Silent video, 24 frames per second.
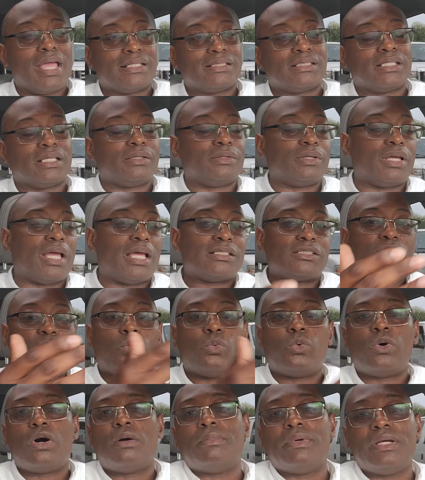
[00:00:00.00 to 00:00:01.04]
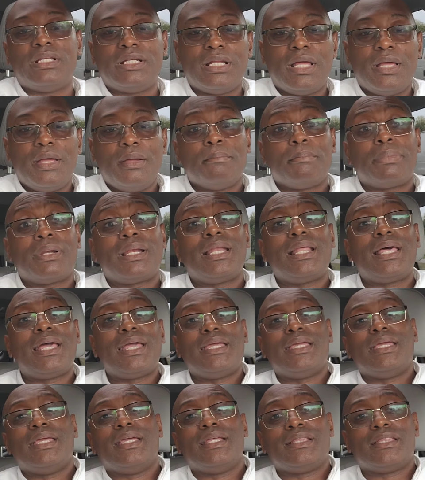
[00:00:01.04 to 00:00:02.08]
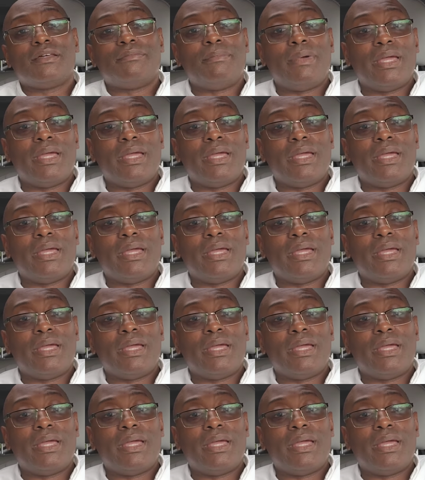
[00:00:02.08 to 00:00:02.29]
as a woman playing